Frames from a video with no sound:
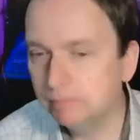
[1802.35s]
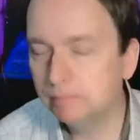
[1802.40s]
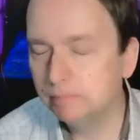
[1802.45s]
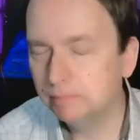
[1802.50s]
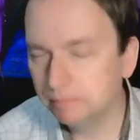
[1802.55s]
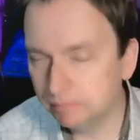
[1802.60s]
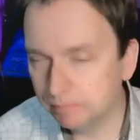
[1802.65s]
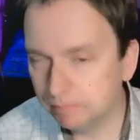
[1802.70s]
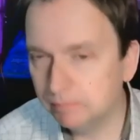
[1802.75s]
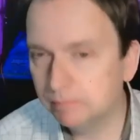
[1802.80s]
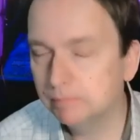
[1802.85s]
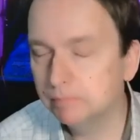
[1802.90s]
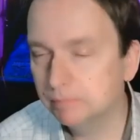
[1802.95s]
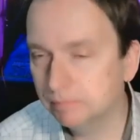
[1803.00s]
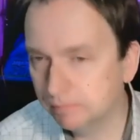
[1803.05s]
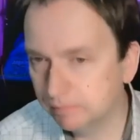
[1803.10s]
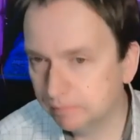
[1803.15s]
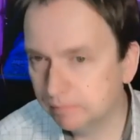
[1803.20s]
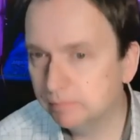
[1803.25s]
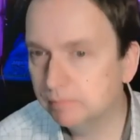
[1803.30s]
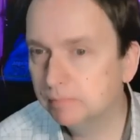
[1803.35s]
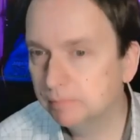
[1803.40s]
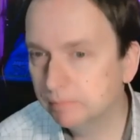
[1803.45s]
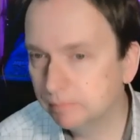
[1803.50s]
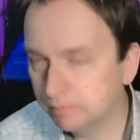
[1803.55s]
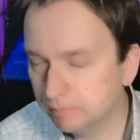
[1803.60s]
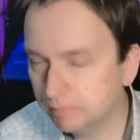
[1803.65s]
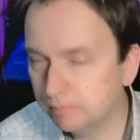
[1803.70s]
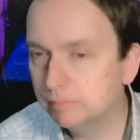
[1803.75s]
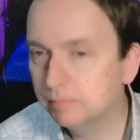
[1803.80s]
you have proper,
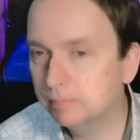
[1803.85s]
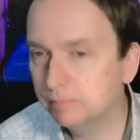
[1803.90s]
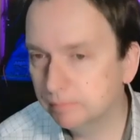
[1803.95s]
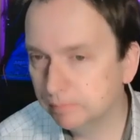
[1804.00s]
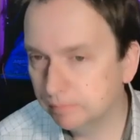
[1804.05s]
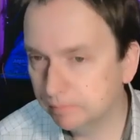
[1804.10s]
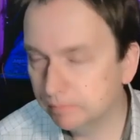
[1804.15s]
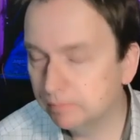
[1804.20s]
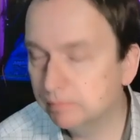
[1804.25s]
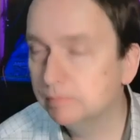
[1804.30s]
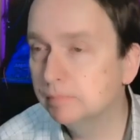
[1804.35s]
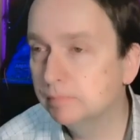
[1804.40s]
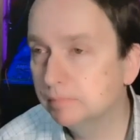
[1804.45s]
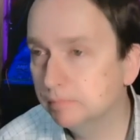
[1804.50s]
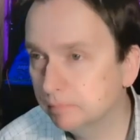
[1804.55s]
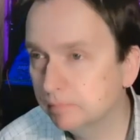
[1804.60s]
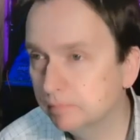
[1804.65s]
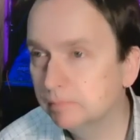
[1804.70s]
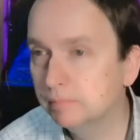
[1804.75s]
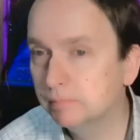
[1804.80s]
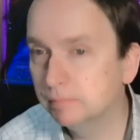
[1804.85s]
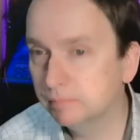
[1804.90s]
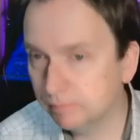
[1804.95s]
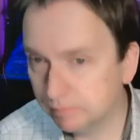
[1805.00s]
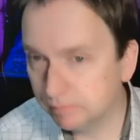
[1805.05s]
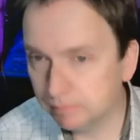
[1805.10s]
you know, grammar and